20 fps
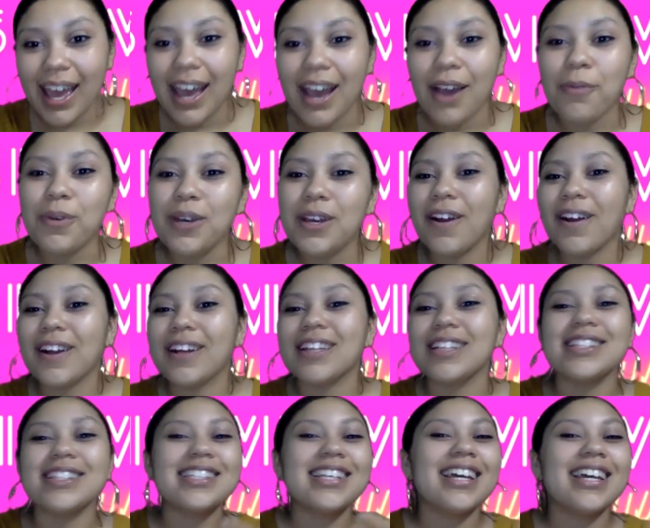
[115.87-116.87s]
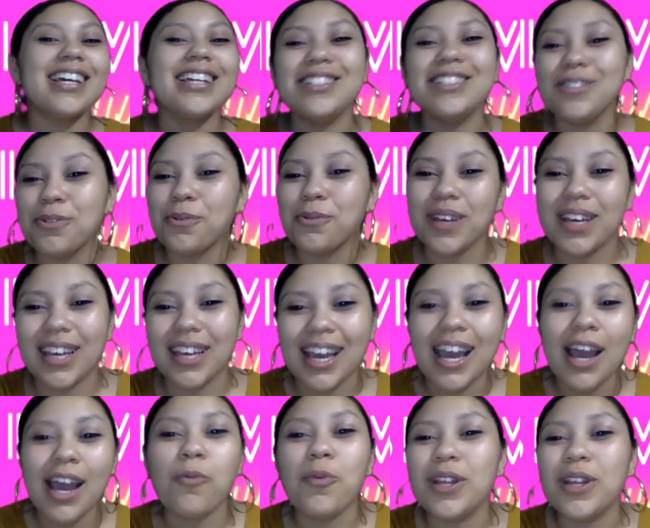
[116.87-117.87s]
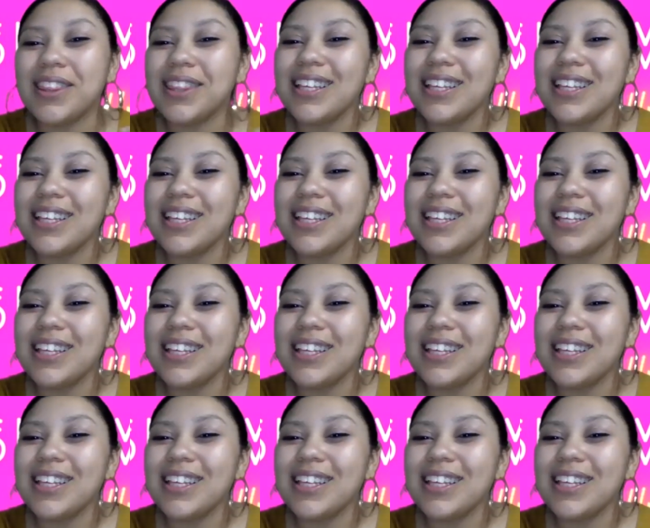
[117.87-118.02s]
We are continuing with